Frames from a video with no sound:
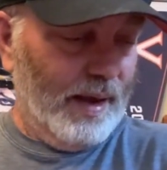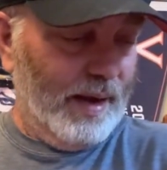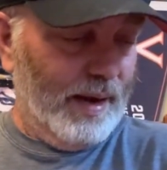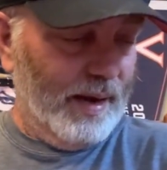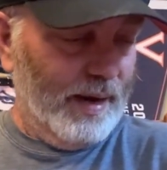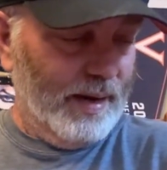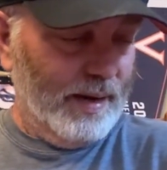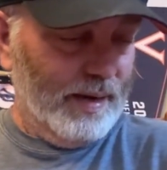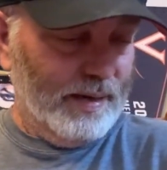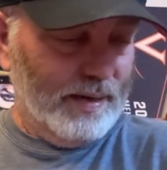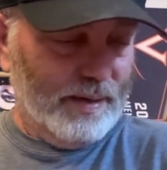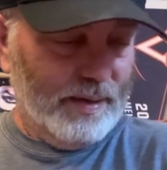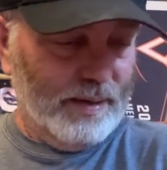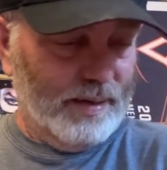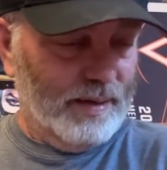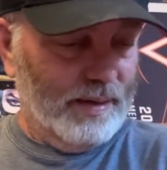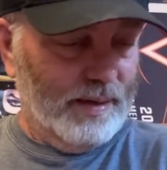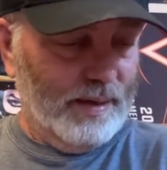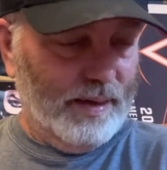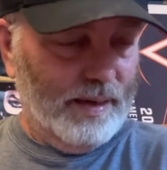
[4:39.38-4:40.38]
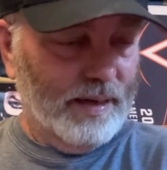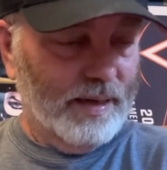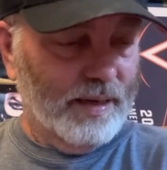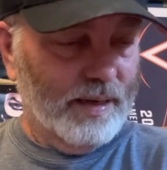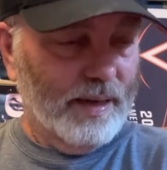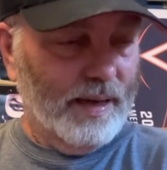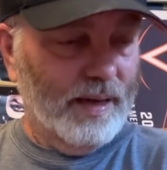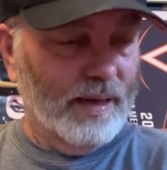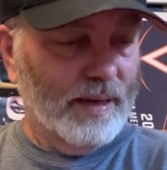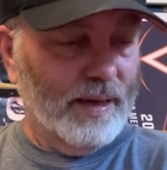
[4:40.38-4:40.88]
And
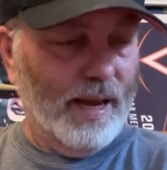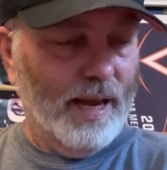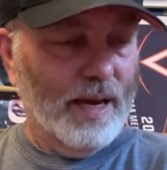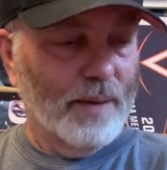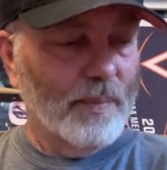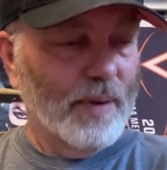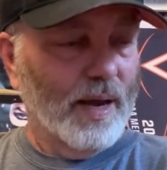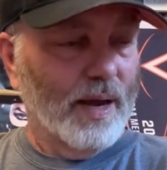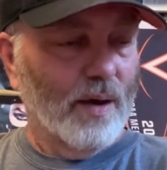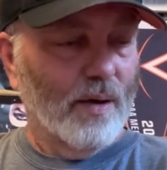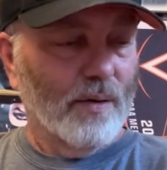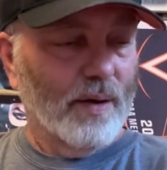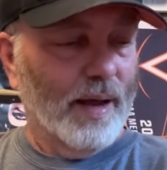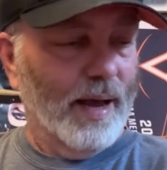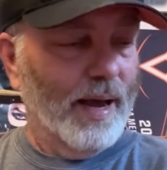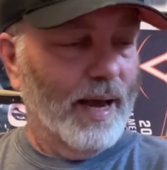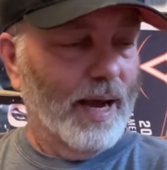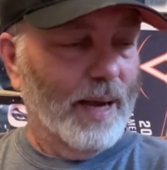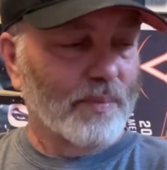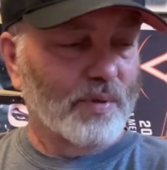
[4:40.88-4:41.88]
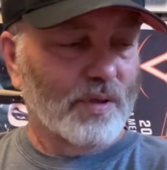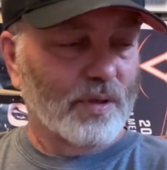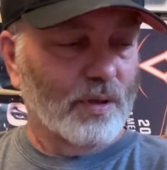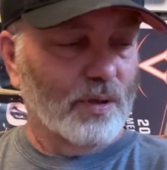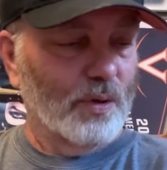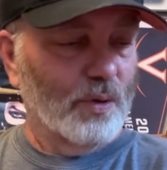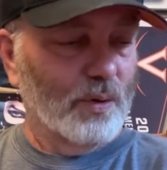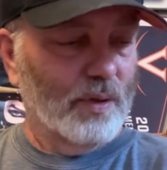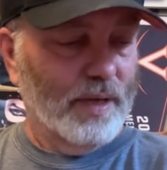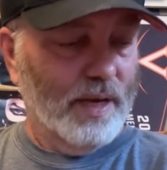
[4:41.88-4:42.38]
it came out
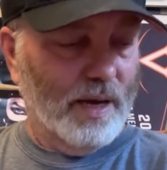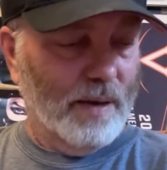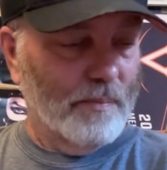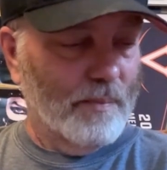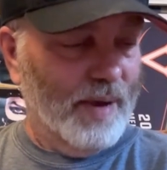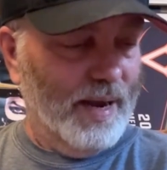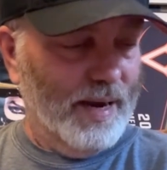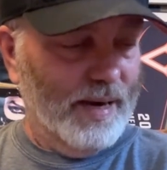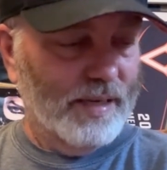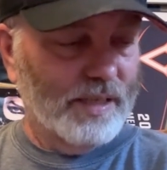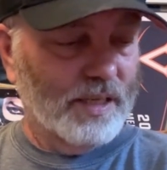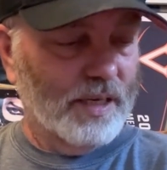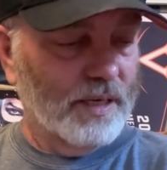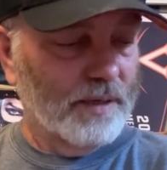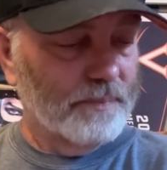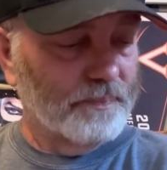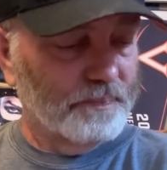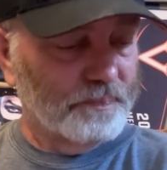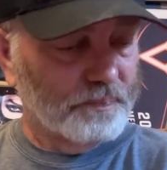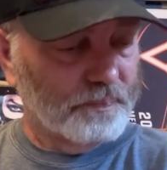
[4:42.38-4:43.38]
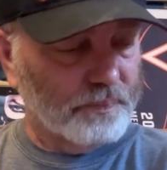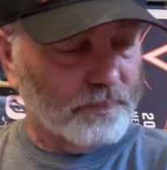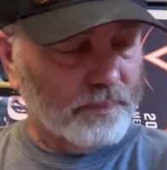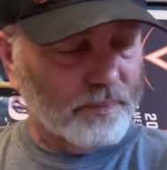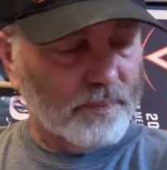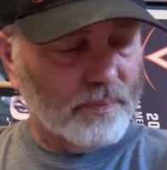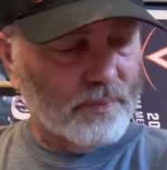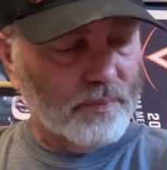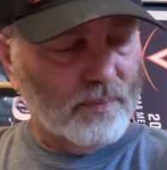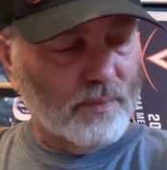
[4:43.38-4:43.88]
absolutely amazing.
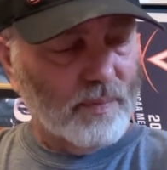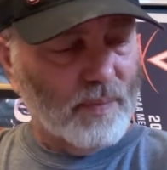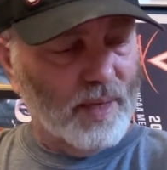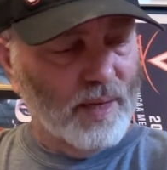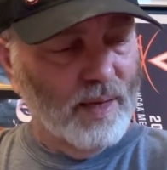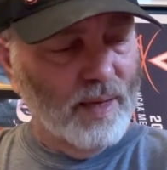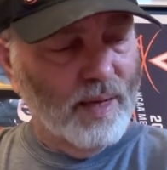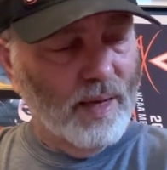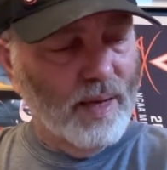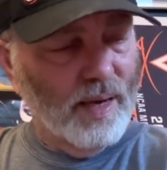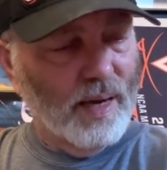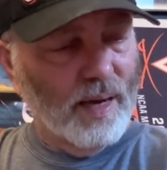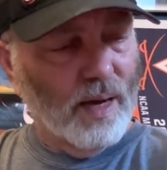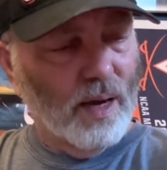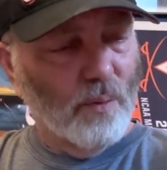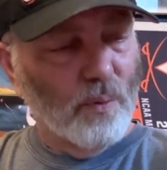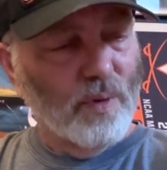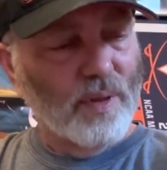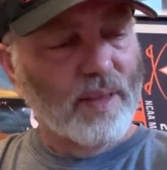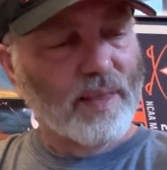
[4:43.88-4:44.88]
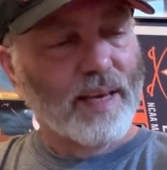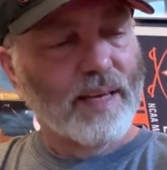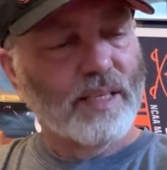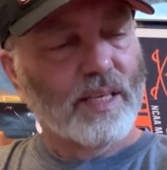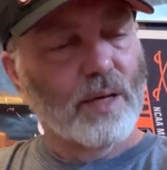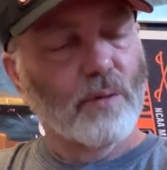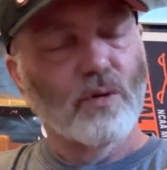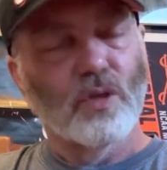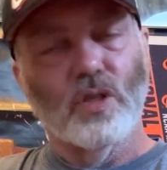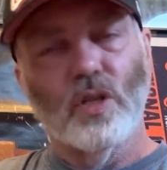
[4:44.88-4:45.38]
One of the
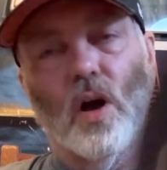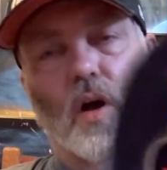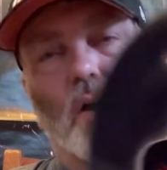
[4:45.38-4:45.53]
things he was